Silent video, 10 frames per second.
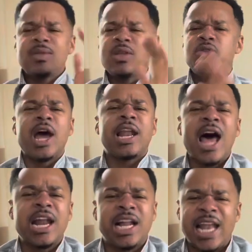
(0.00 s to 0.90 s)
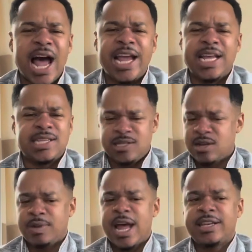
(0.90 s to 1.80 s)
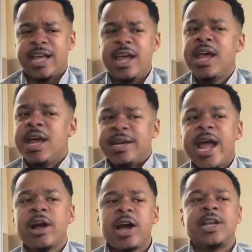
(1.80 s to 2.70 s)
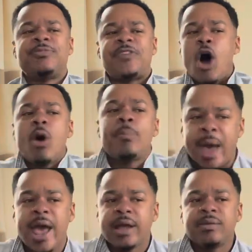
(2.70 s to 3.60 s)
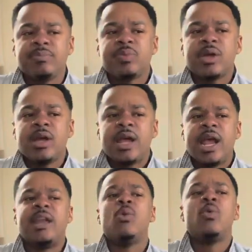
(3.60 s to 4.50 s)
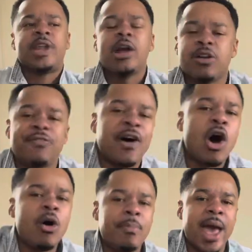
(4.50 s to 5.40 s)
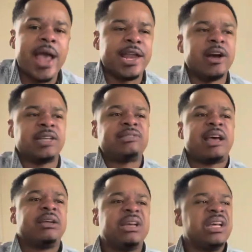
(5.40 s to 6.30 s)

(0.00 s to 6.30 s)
you got a lot of clients or something like that. They're going to fall back and they're going to fall back and they're going to say,